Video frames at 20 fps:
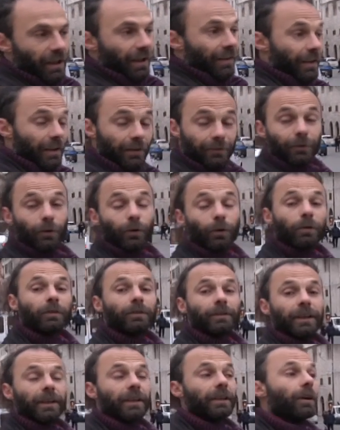
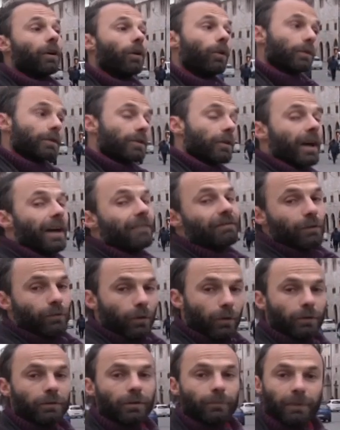Therefore, they also have a
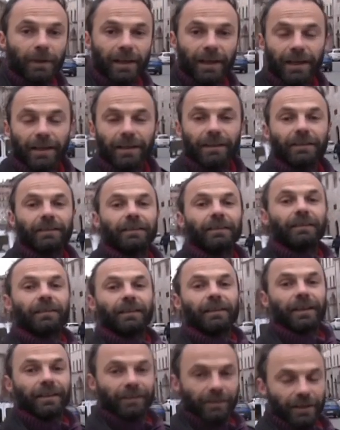role to play
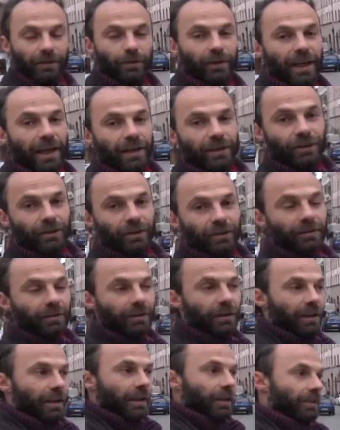in education,
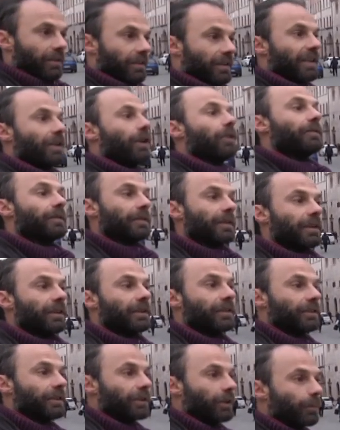because they
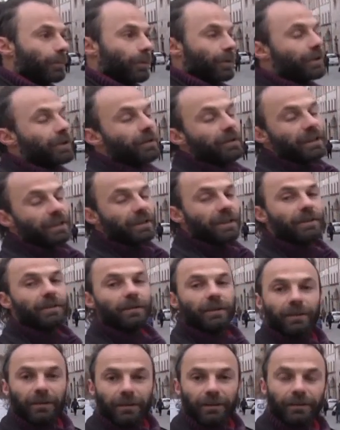offer the opportunity
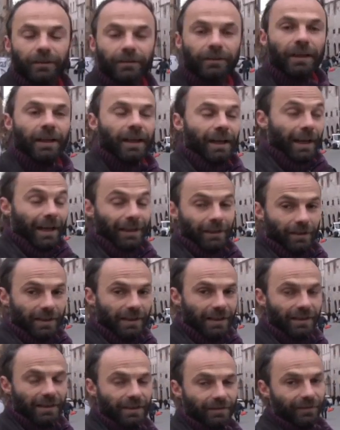to learn and to
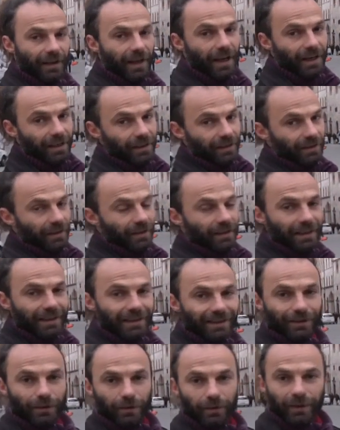satisfy the
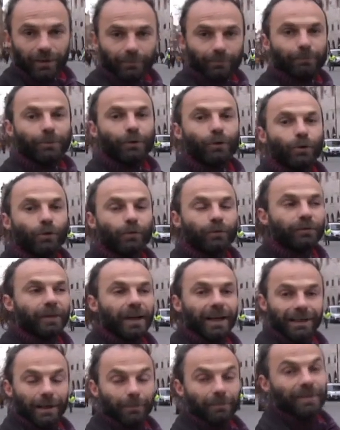need to improve
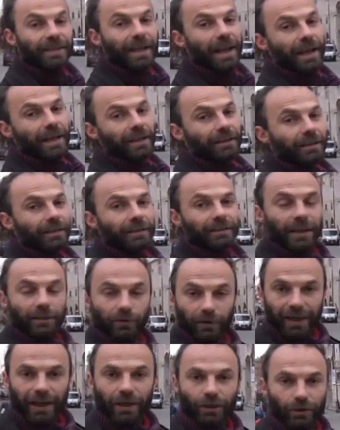and update the
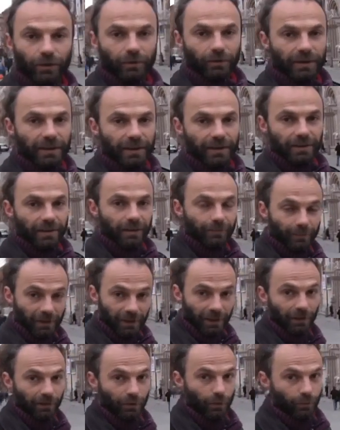educational system
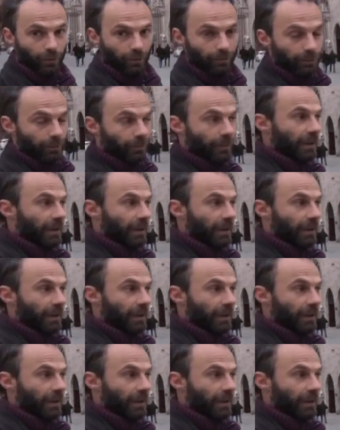in Europe.